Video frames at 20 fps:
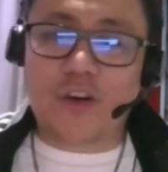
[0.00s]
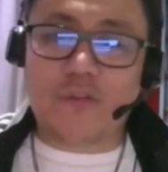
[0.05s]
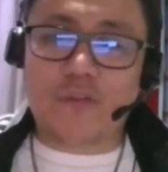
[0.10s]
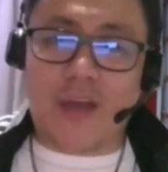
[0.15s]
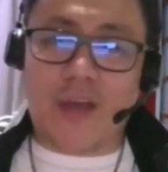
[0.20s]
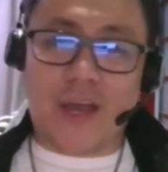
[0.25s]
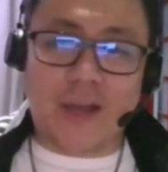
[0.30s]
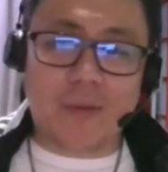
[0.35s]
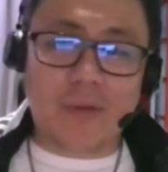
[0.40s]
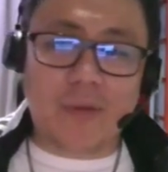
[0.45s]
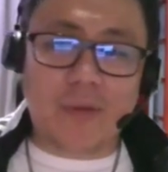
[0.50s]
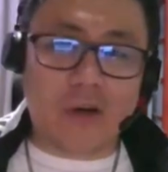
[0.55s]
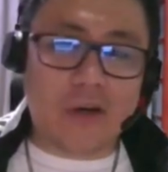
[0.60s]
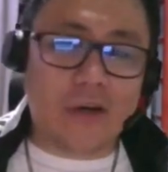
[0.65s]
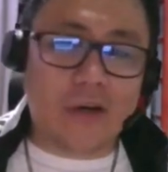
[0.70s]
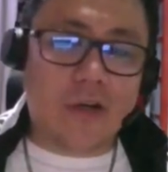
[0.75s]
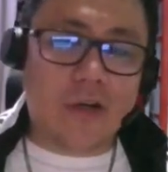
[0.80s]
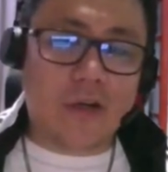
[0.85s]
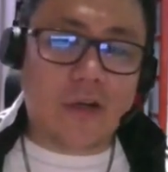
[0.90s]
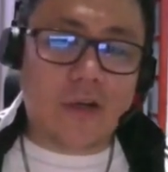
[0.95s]
of
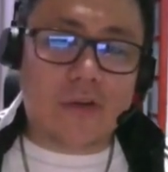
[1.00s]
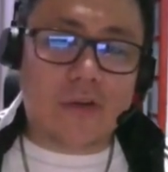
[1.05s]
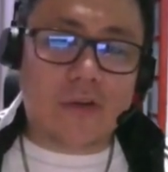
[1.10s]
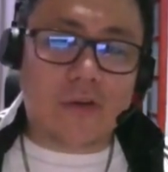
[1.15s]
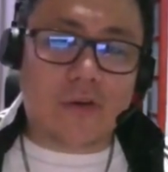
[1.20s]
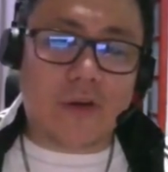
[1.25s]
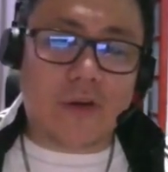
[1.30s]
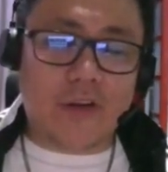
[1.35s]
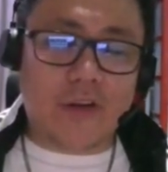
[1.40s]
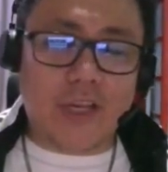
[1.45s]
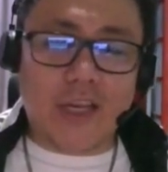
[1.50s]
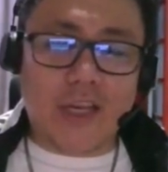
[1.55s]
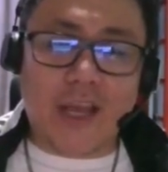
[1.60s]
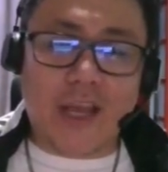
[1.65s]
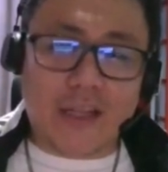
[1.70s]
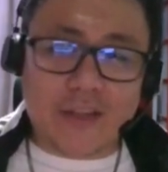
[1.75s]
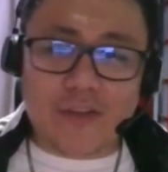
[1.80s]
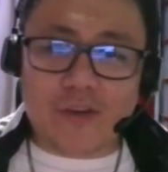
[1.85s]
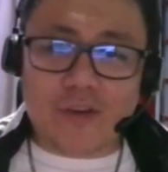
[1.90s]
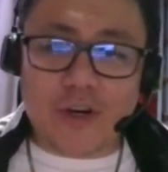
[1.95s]
Angmar. So I really
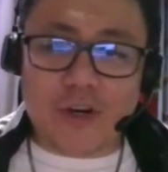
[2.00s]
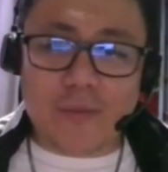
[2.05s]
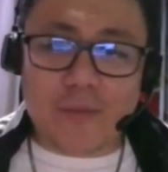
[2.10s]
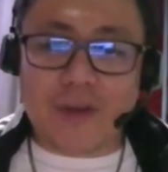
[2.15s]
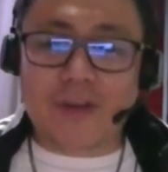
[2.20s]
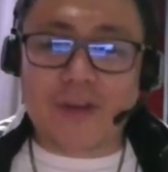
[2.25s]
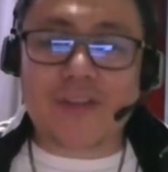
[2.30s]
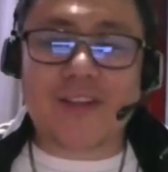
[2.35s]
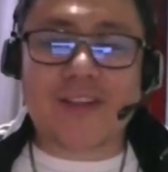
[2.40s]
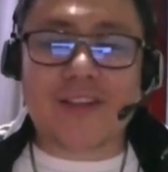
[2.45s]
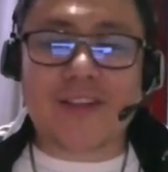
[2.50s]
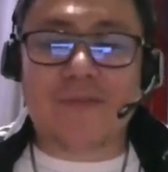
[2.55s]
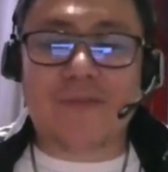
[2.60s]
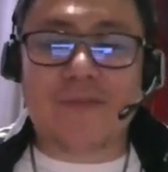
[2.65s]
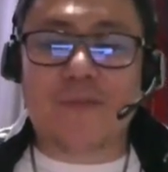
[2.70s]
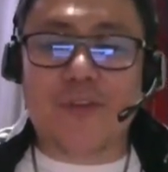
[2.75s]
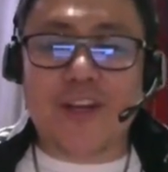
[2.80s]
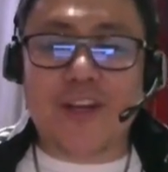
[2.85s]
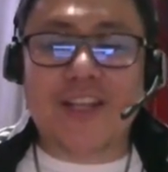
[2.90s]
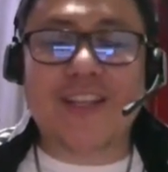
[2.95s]
like this card because it's a
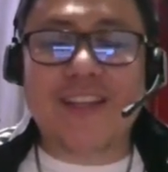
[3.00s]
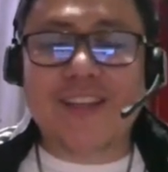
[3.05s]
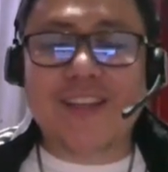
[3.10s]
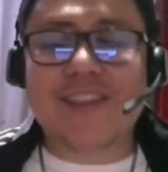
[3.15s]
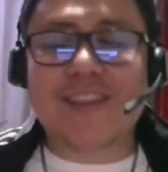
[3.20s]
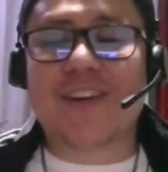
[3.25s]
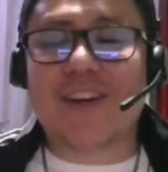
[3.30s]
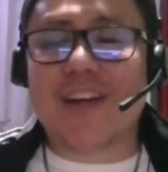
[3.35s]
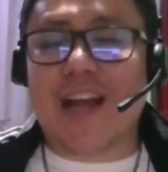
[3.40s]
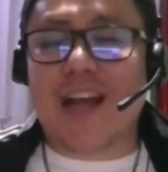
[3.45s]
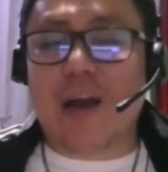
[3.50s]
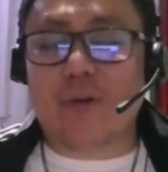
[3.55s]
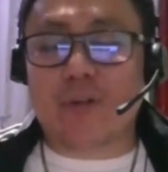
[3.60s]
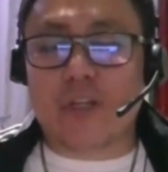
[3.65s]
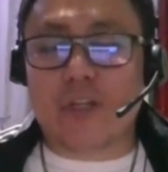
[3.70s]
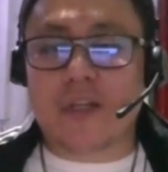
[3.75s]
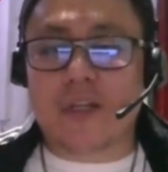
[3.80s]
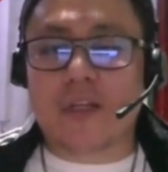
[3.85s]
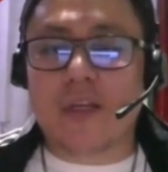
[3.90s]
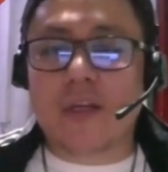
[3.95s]
free discard
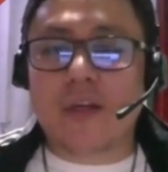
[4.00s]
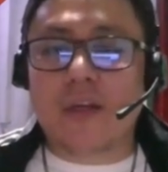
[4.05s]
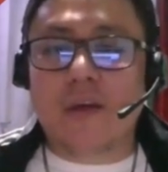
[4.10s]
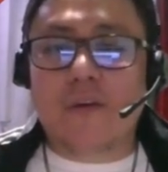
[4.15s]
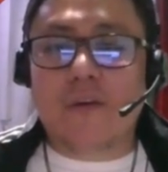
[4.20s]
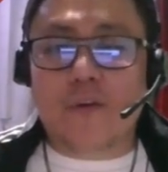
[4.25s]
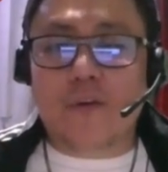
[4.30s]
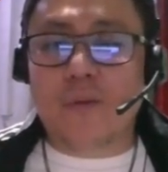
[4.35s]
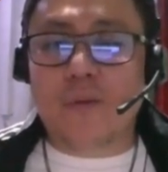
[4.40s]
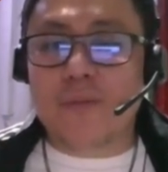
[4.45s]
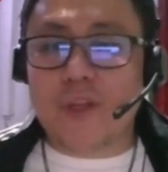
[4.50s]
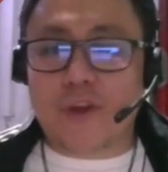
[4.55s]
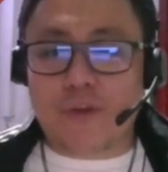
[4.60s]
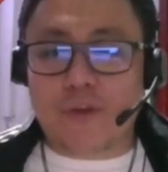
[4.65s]
outlet from the